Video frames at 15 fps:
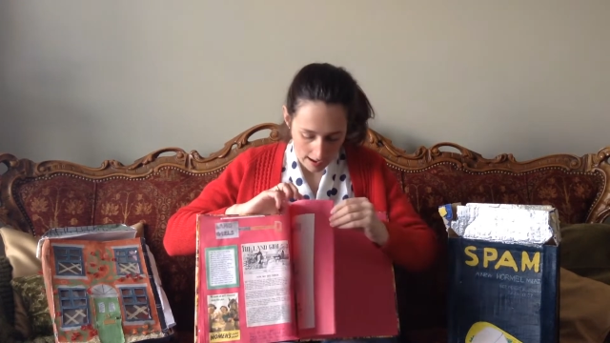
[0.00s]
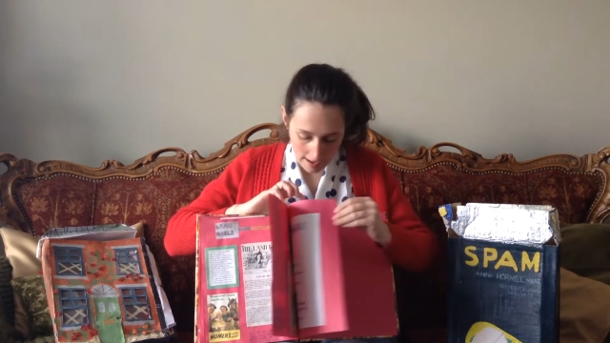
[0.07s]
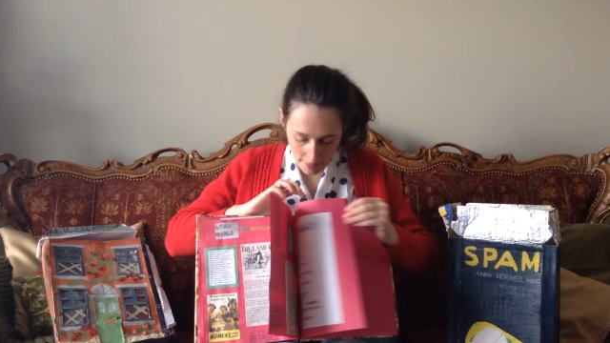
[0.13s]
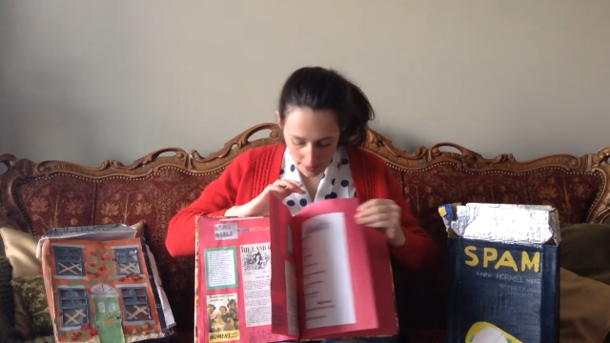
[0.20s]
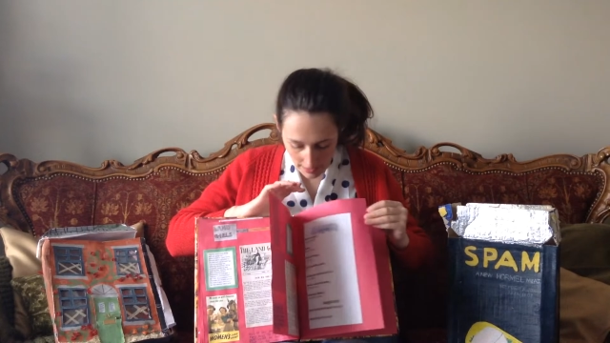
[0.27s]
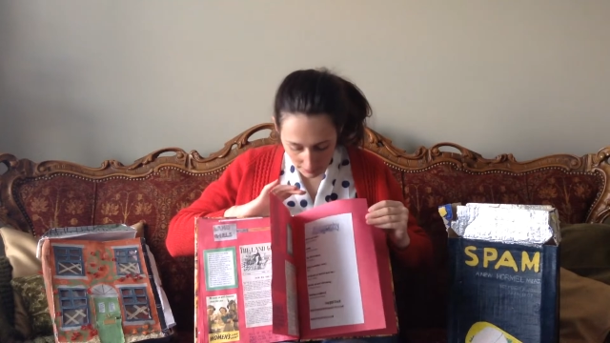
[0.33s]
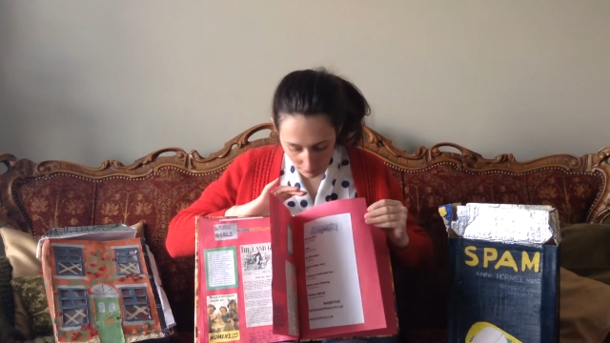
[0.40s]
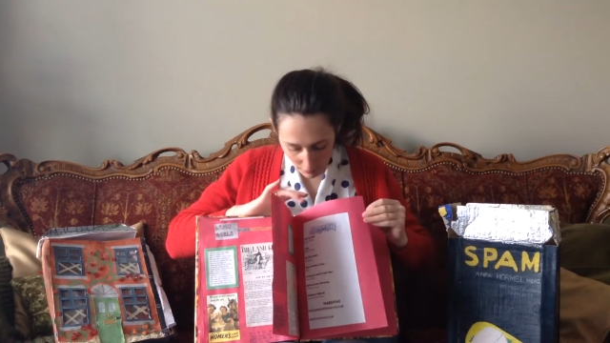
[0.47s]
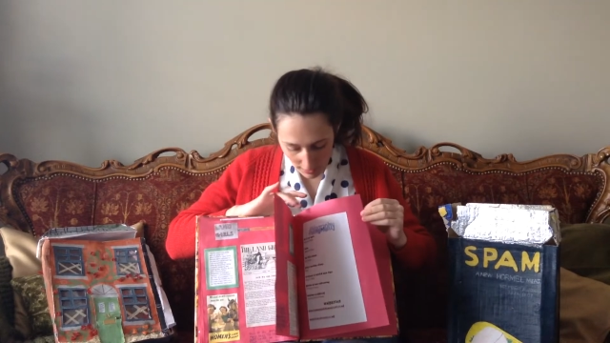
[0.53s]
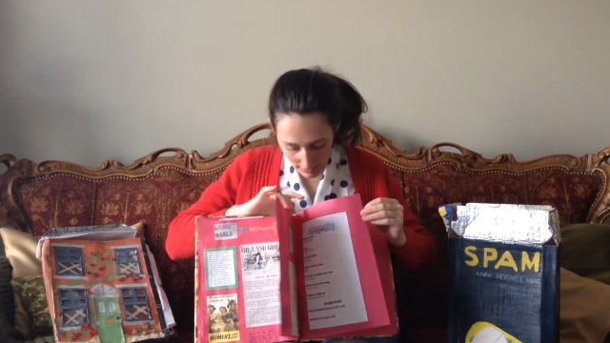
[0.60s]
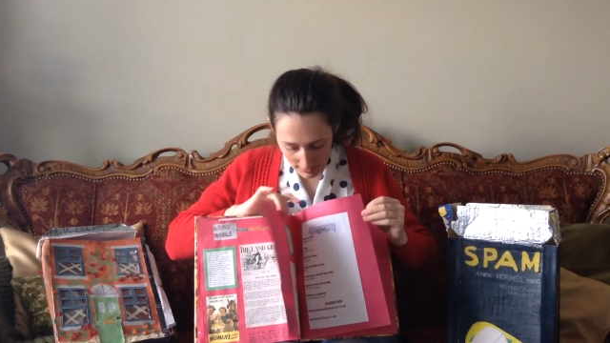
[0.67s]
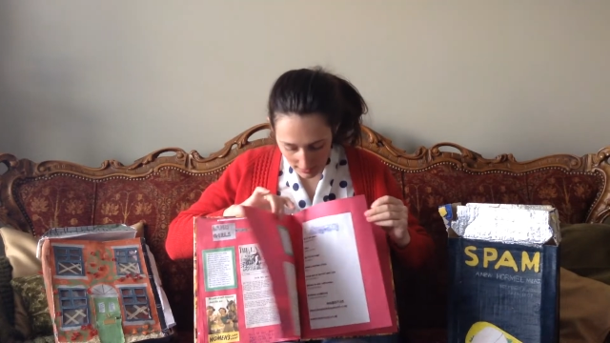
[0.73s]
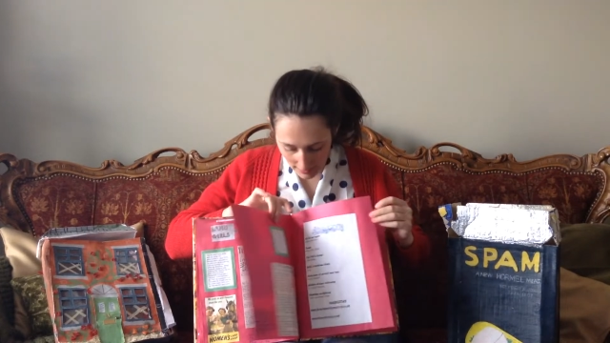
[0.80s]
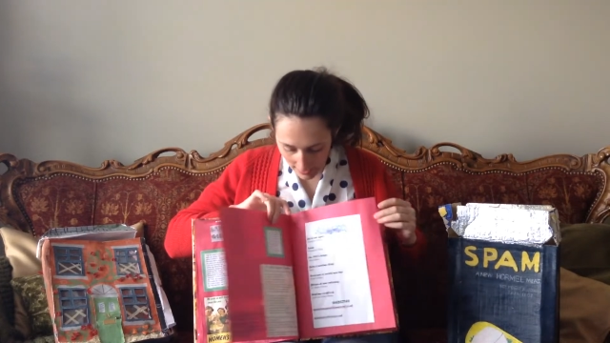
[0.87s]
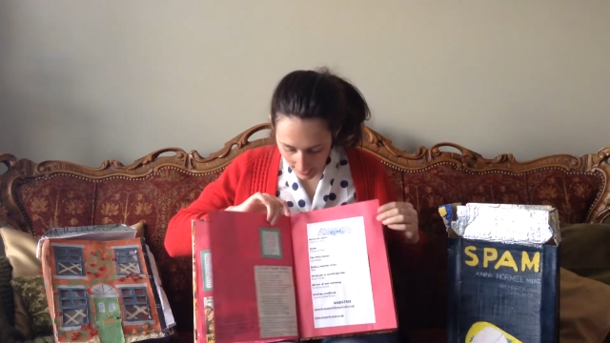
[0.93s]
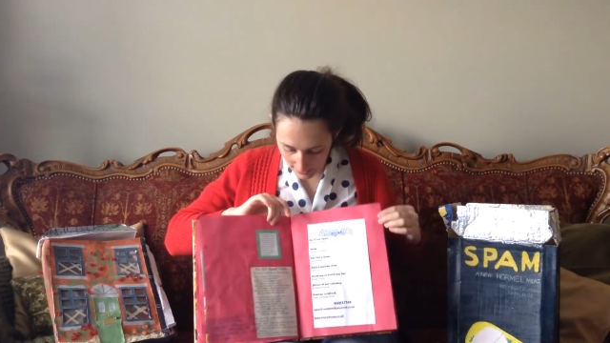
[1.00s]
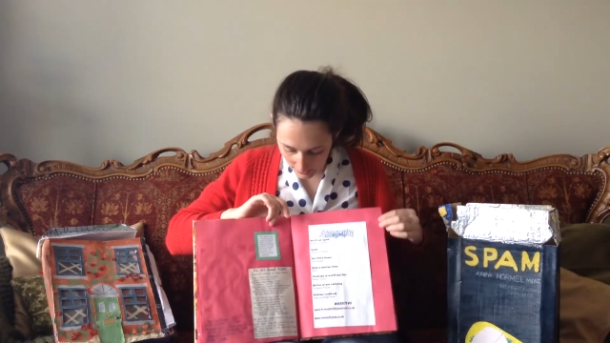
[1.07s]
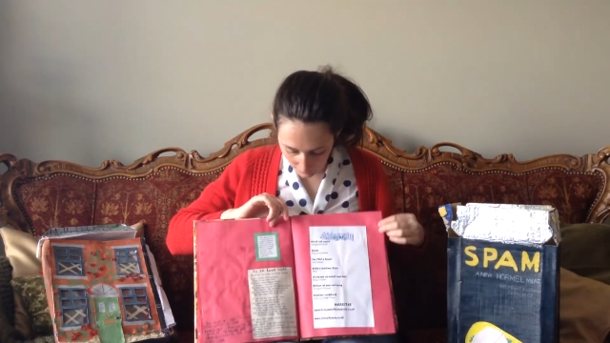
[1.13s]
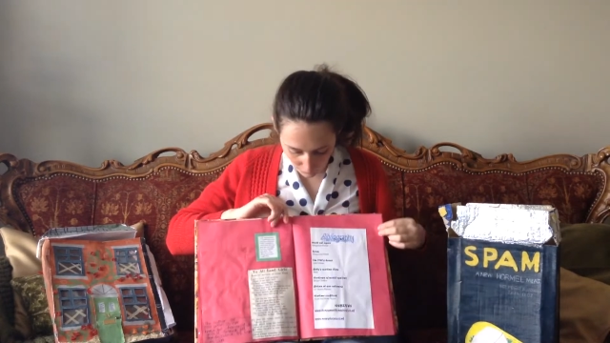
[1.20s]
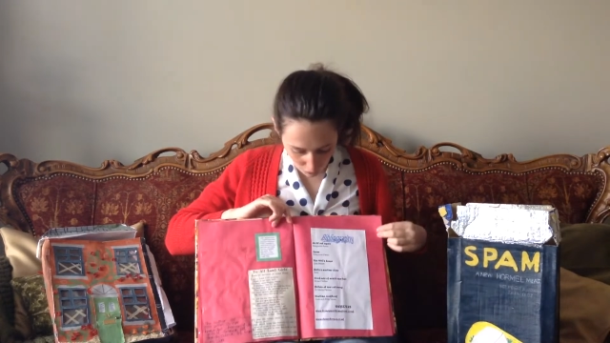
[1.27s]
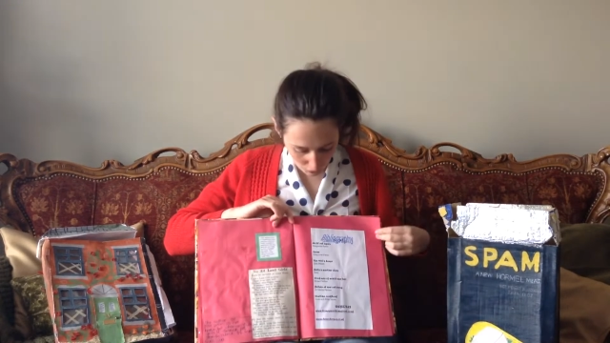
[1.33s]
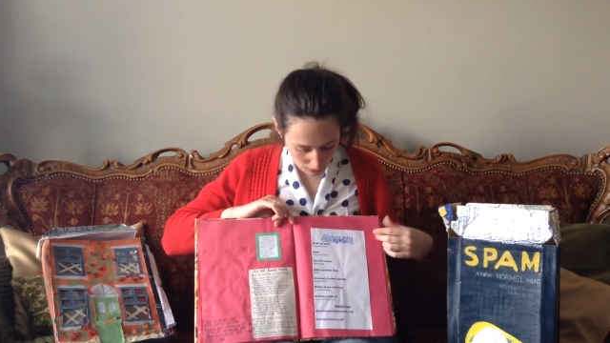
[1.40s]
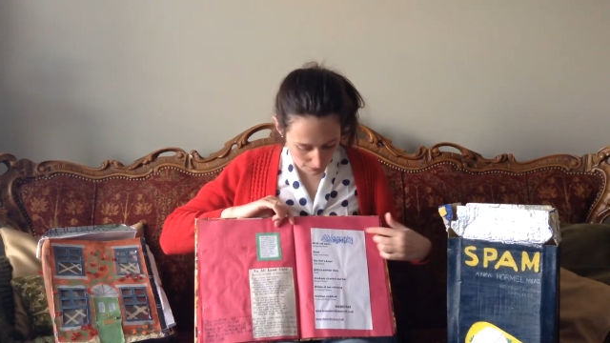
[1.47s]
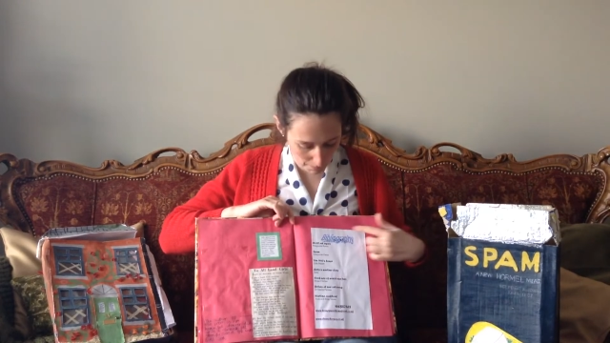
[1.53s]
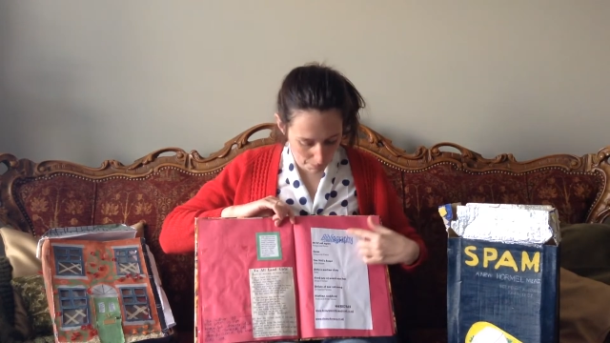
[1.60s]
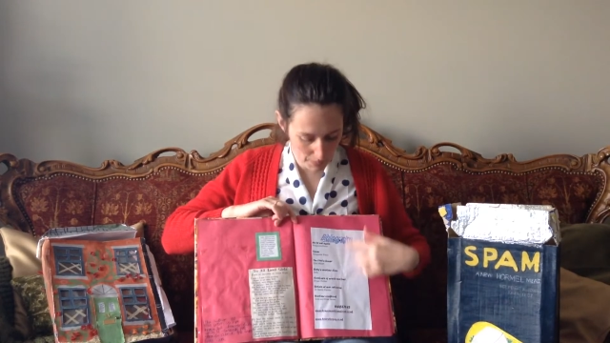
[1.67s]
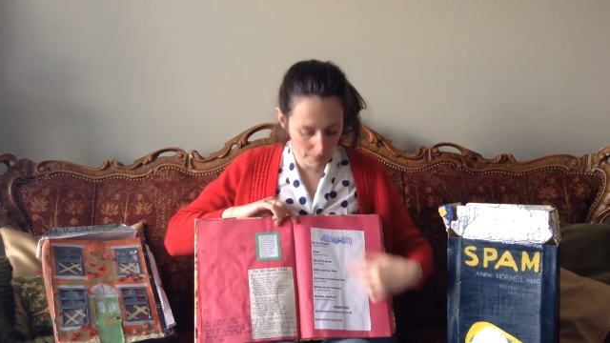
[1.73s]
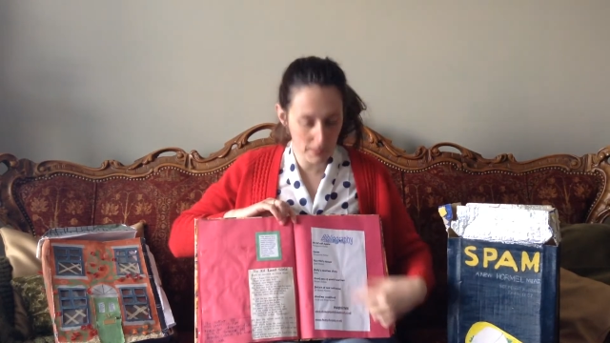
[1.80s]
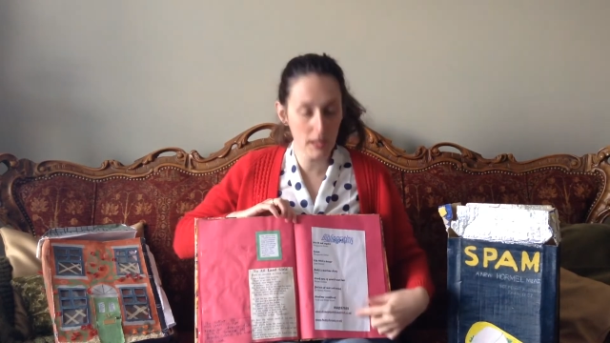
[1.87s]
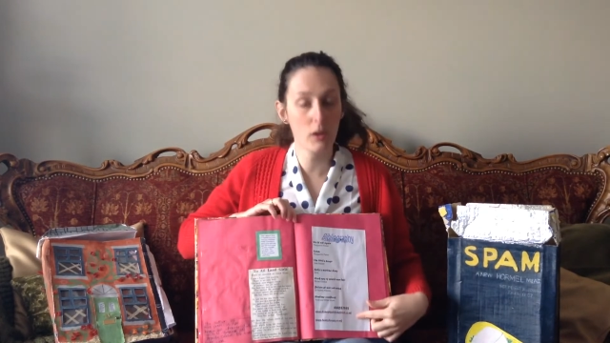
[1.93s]
and then right at the end I've got a
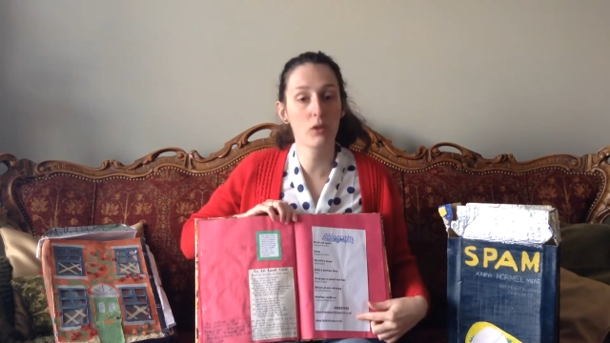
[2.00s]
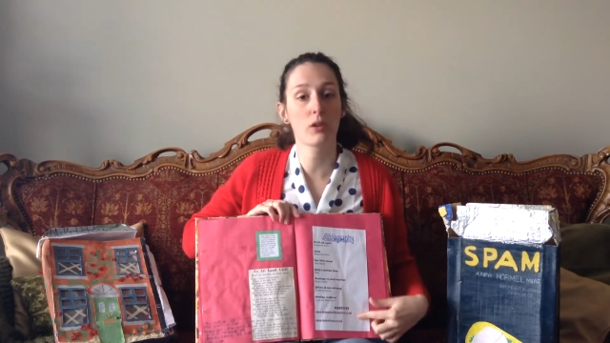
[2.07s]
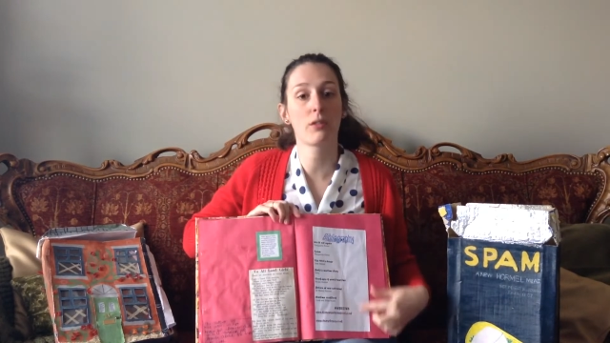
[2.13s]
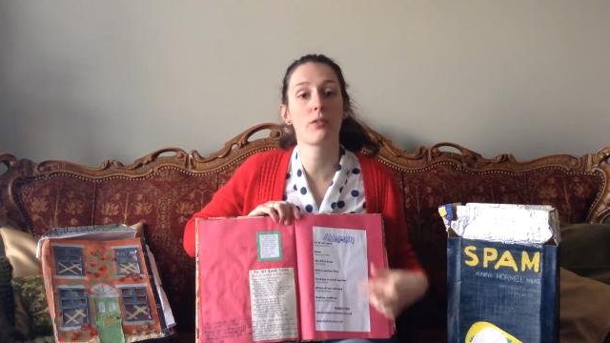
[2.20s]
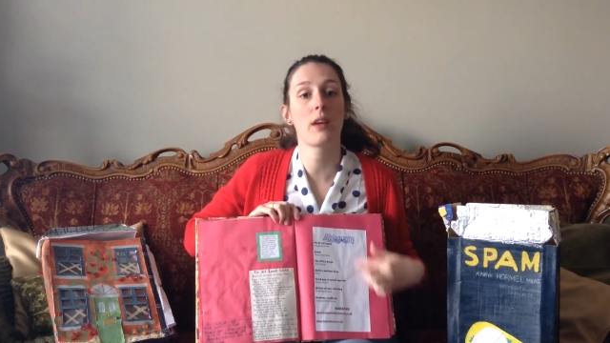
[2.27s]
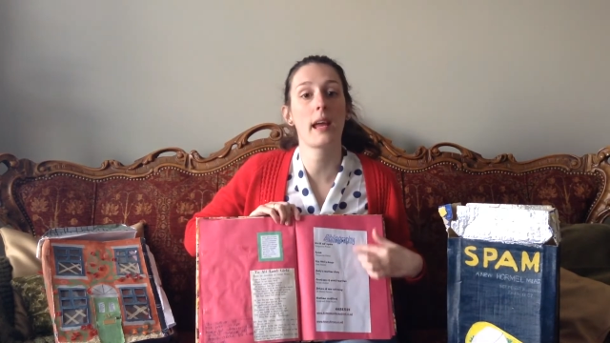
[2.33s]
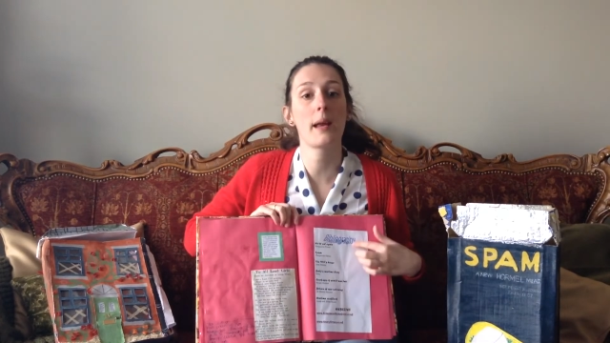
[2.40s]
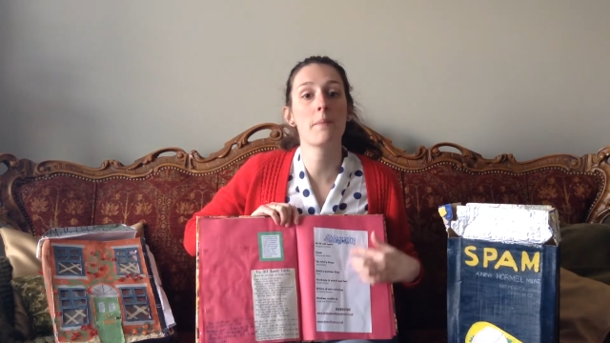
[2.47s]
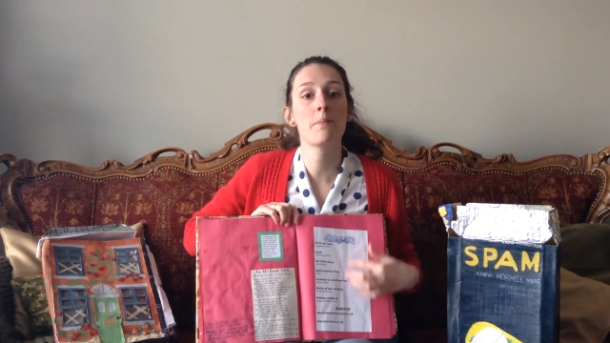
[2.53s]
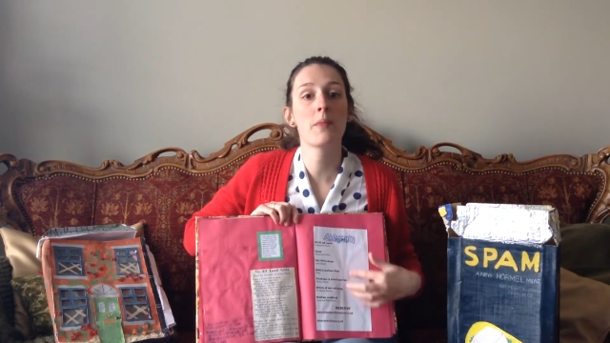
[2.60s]
bibliography,